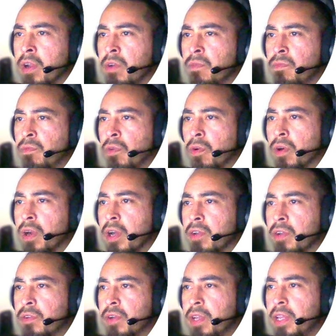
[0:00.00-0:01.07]

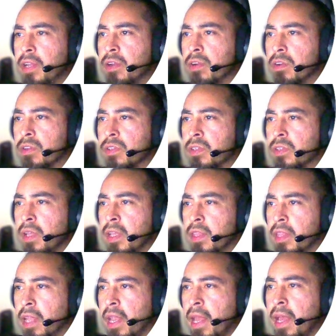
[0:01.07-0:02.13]
400 years in the
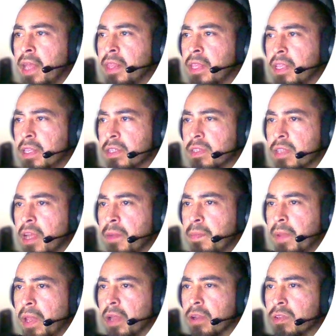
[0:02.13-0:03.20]
land that does not
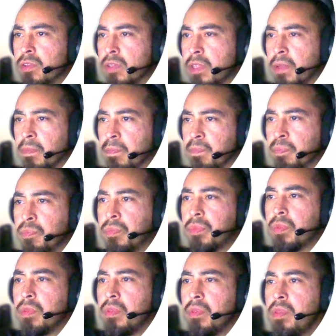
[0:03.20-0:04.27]
belong to
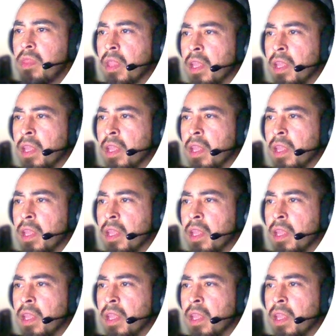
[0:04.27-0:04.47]
them,